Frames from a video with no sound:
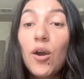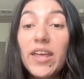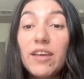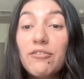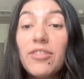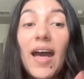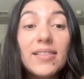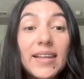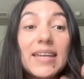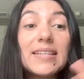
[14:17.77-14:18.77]
if that
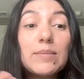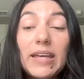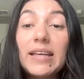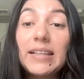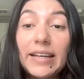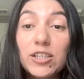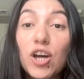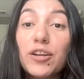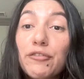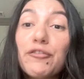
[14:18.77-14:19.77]
link is being clicked
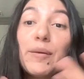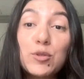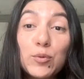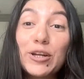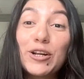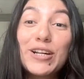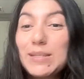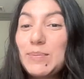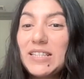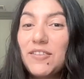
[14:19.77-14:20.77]
on from Twitter
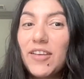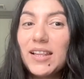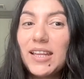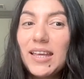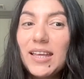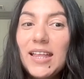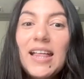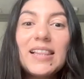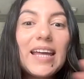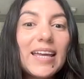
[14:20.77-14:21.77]
specifically.
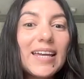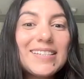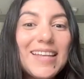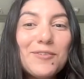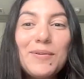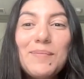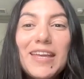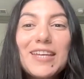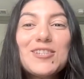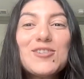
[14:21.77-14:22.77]
Like I said, we make
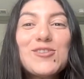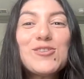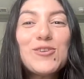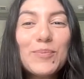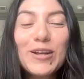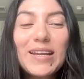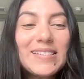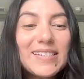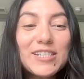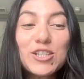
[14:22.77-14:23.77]
it super
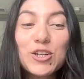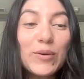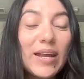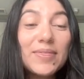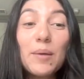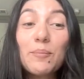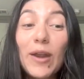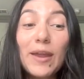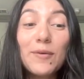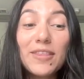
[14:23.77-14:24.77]
easy to create them
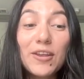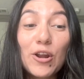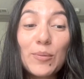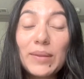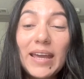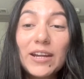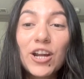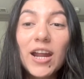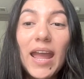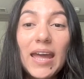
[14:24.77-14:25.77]
right within our
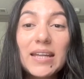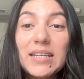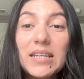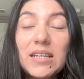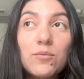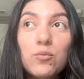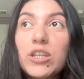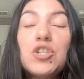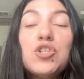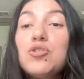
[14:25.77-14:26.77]
planner, and it
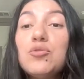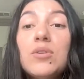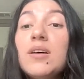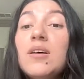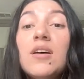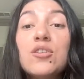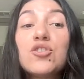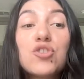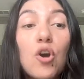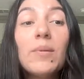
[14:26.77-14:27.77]
can do
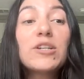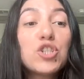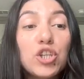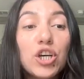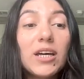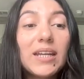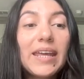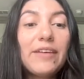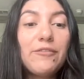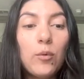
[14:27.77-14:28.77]
so much good
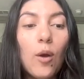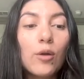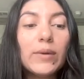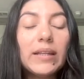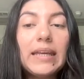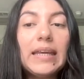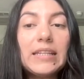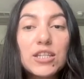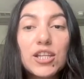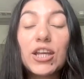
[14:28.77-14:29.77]
if you are really
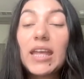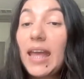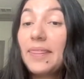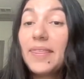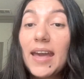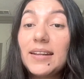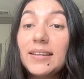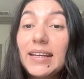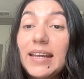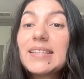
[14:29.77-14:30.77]
into looking at the
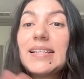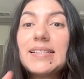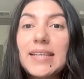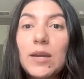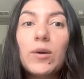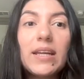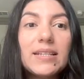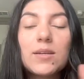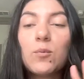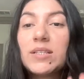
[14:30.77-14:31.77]
analytics and seeing what
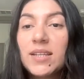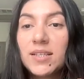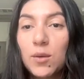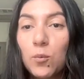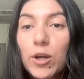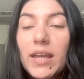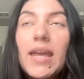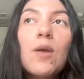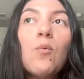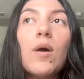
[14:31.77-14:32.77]
is and what isn't
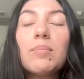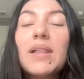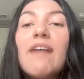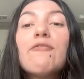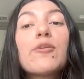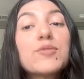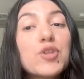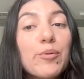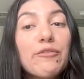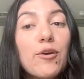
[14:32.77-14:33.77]
working, what platforms
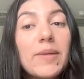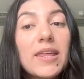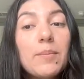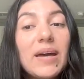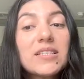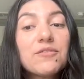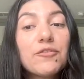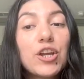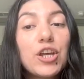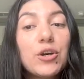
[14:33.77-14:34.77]
are performing the best
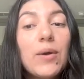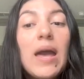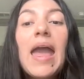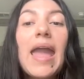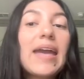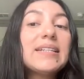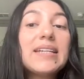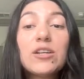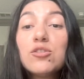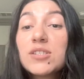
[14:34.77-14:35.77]
for you. And
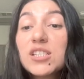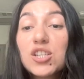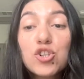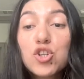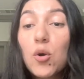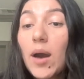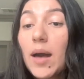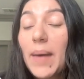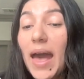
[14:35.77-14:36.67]
it'll still show up